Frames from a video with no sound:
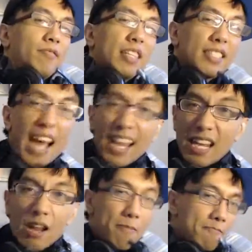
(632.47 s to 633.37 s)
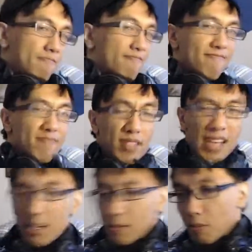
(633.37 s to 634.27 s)
tighten it up,
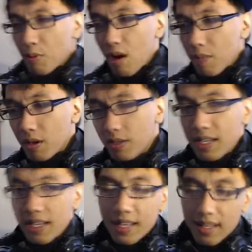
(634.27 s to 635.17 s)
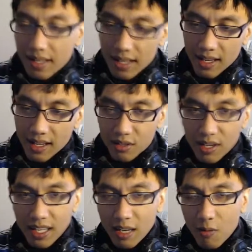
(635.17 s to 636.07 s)
tighten up your prong belt, trying
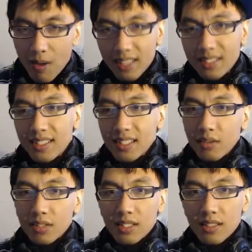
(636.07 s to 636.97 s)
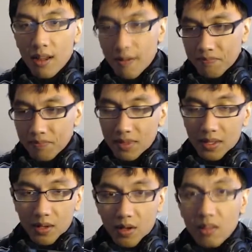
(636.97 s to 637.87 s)
to get it right. You know, just
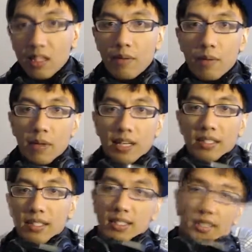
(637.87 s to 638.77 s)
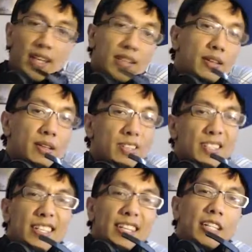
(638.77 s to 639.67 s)
all the lever belt is just kind of
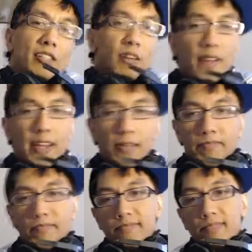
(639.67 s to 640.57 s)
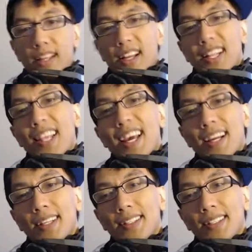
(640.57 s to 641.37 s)
get yourself in, click,